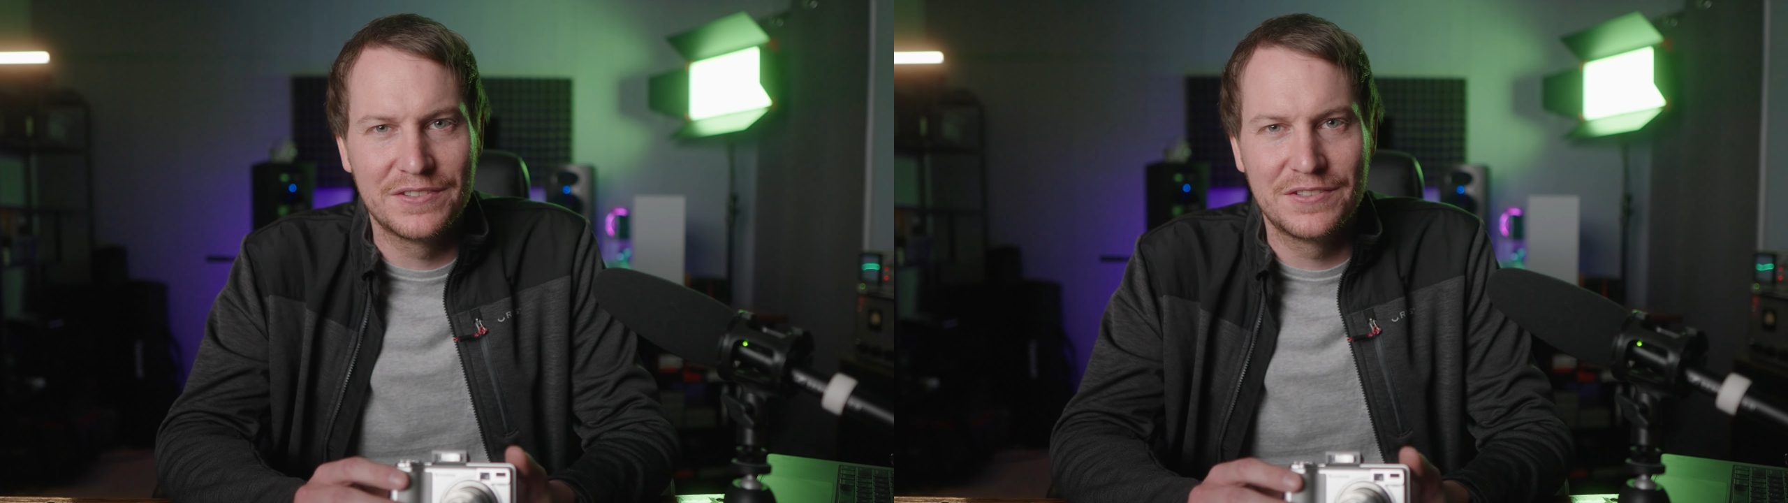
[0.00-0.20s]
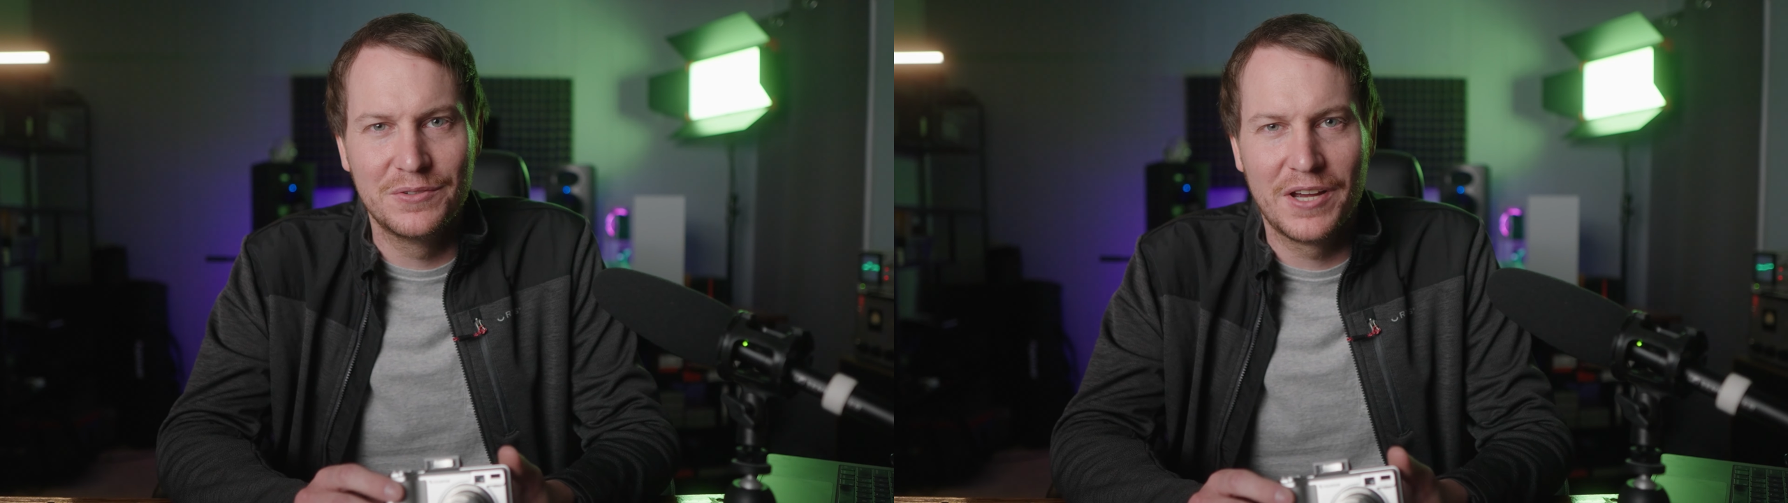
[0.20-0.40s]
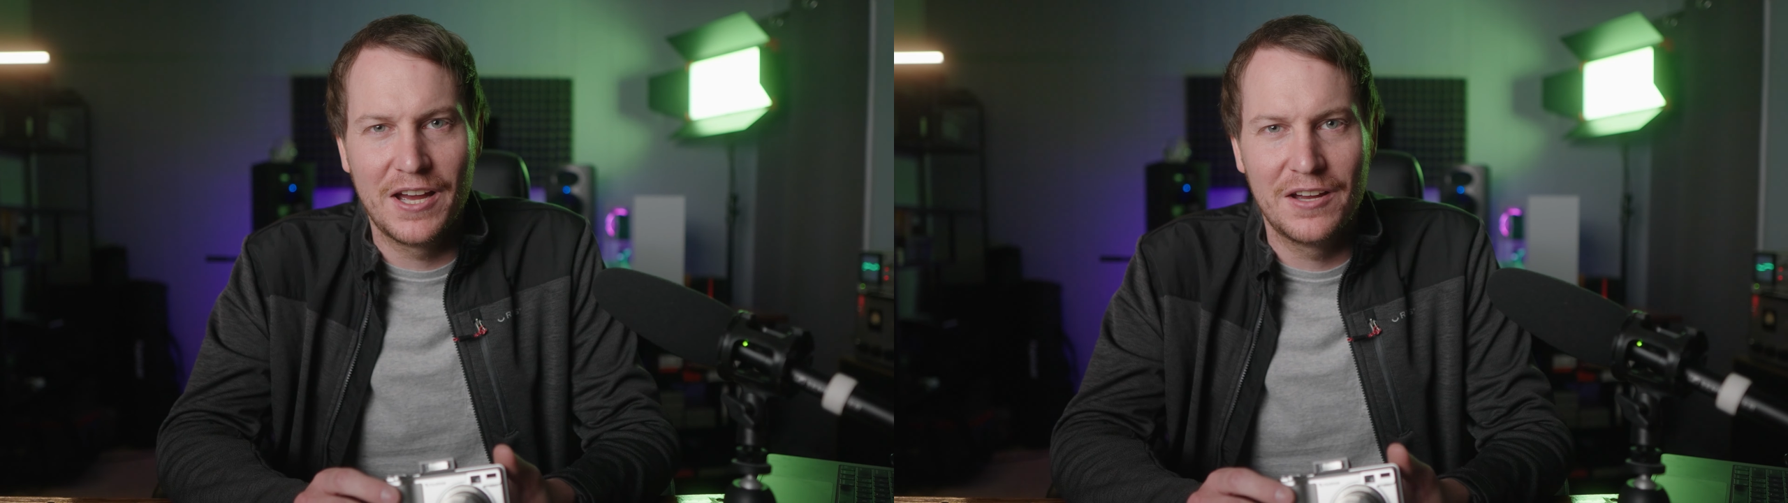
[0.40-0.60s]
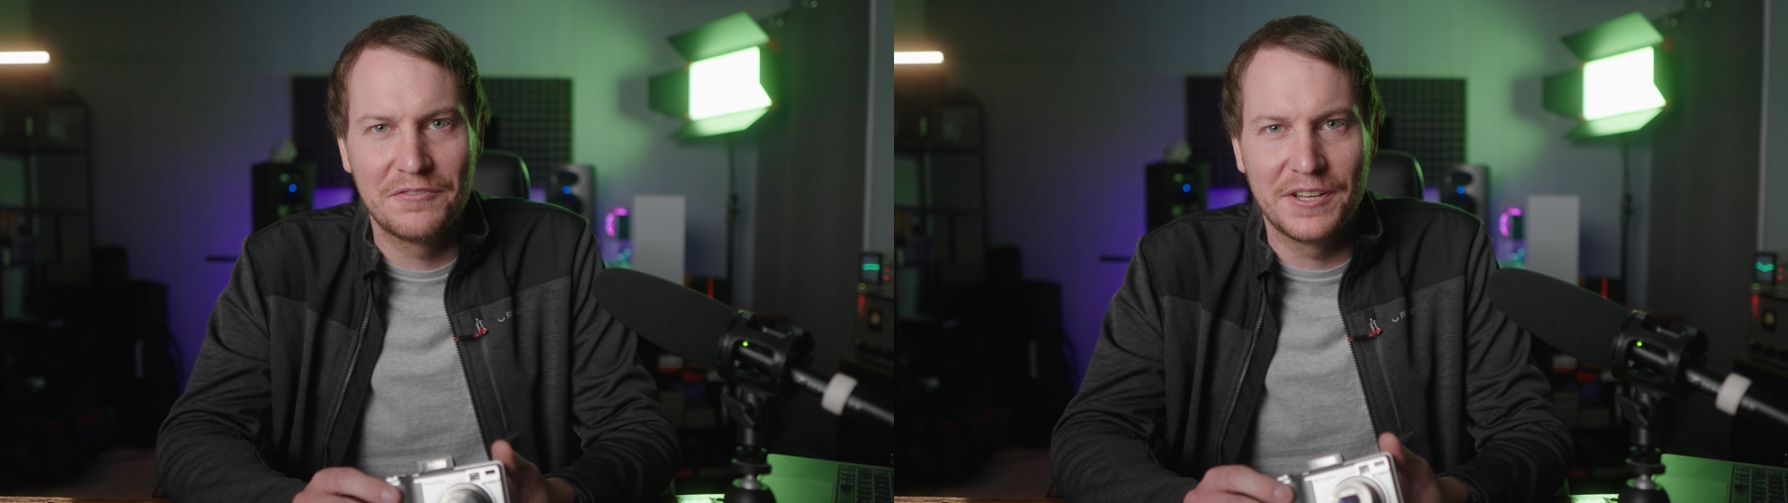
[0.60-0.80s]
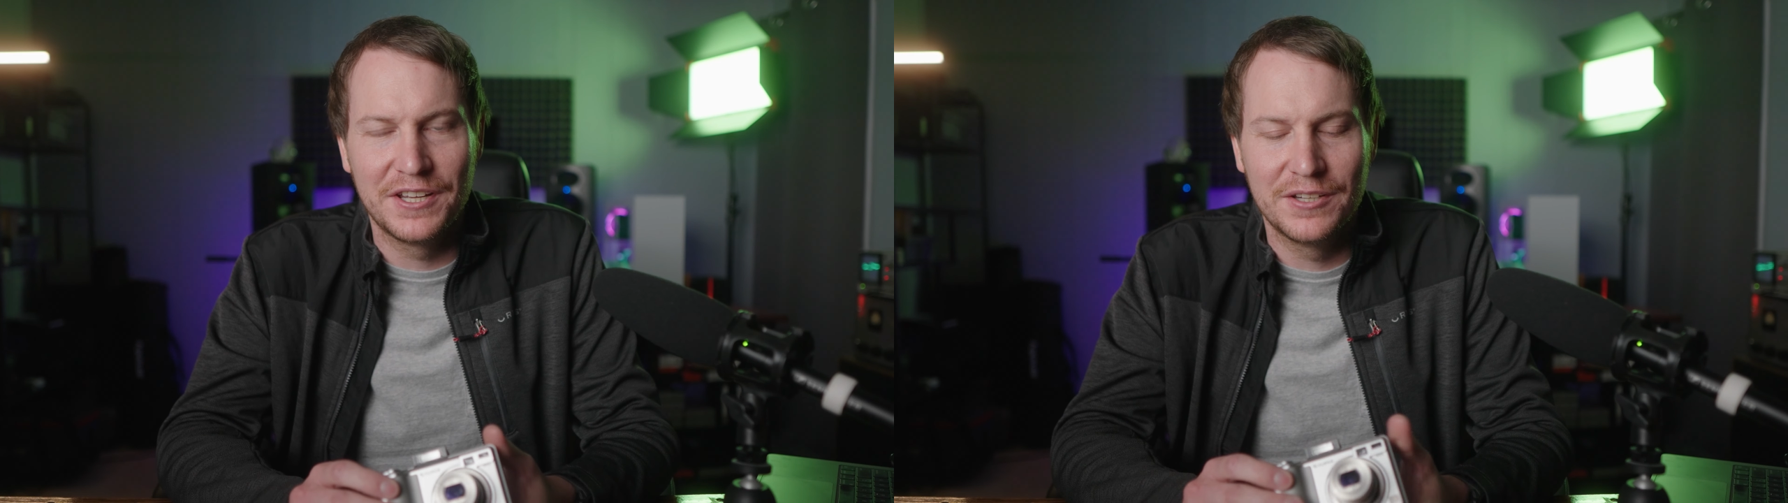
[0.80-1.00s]
to
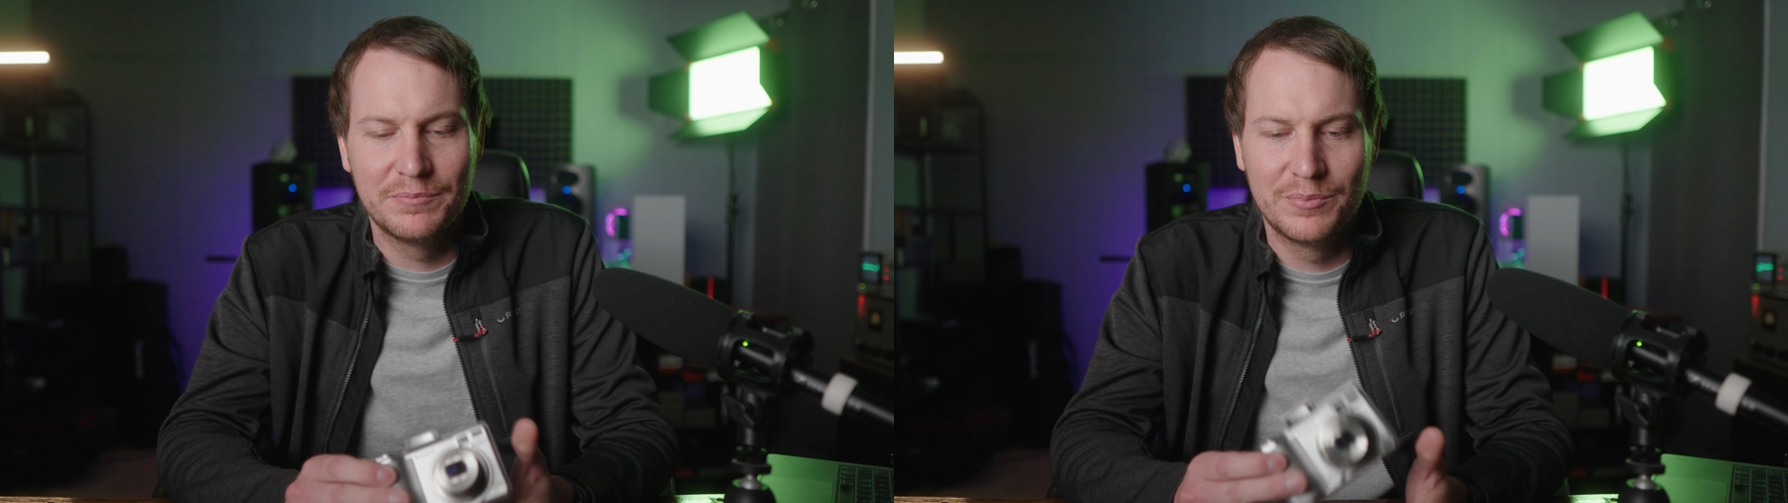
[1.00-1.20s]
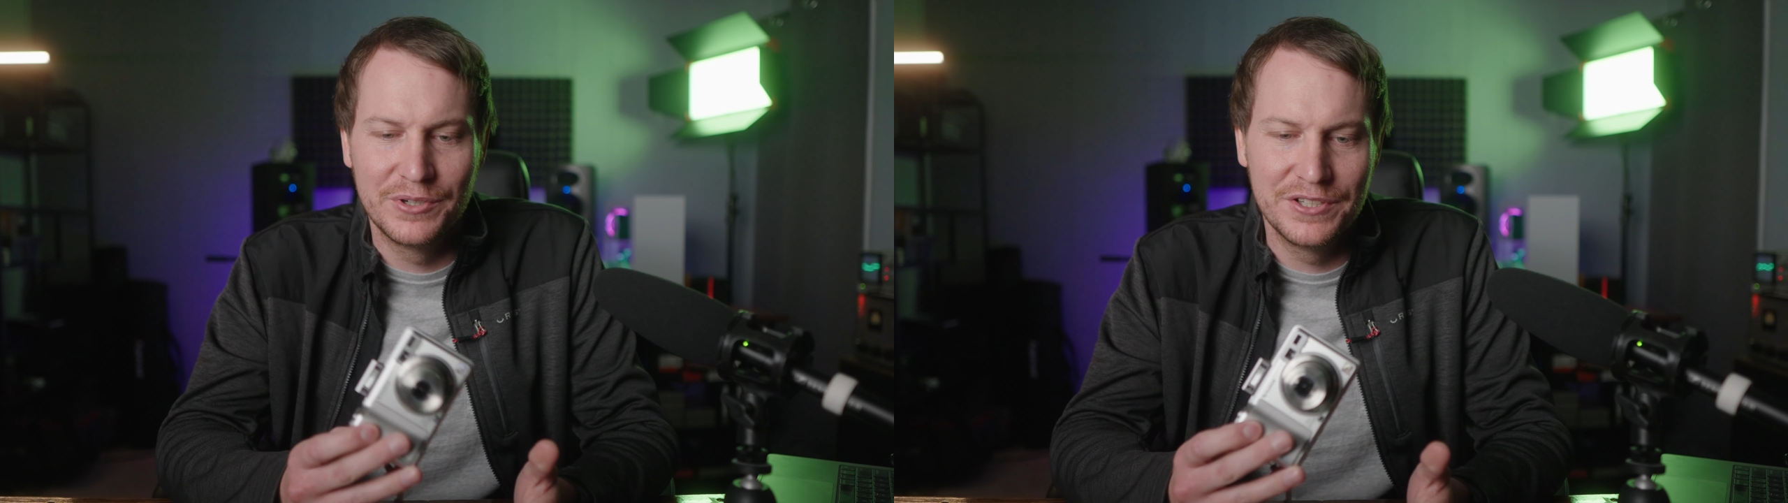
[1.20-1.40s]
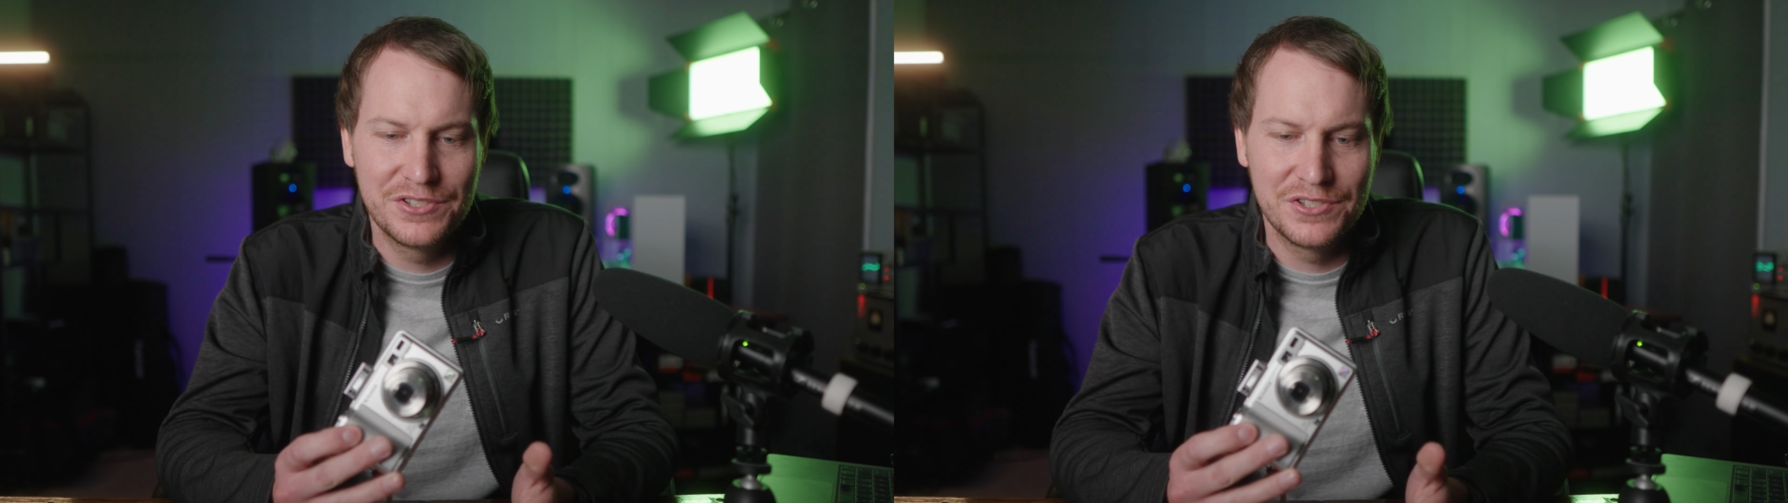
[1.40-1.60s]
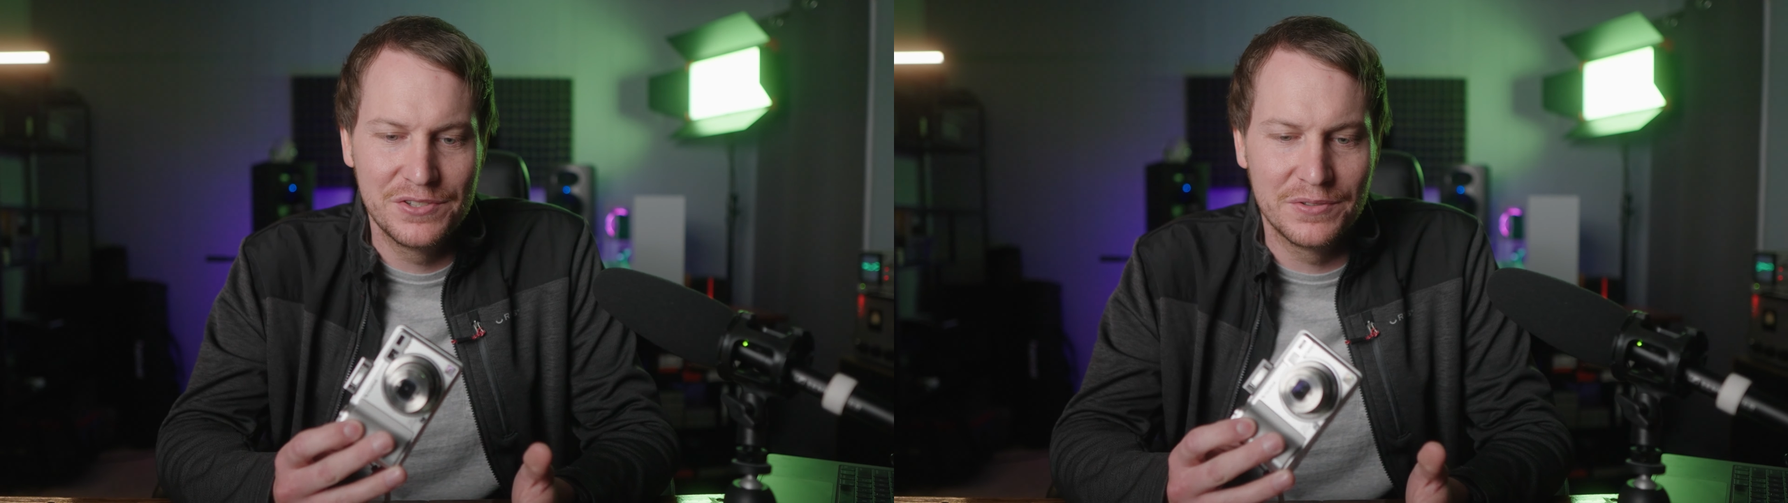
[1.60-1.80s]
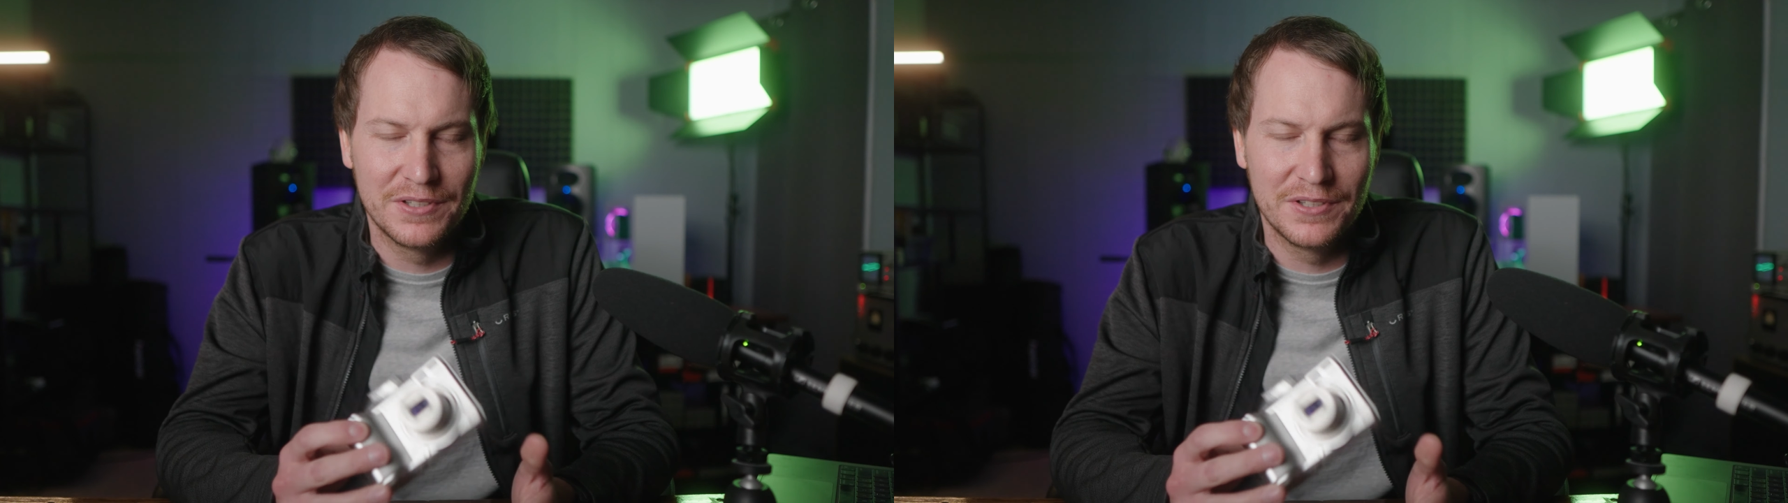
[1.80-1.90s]
have a point and shoot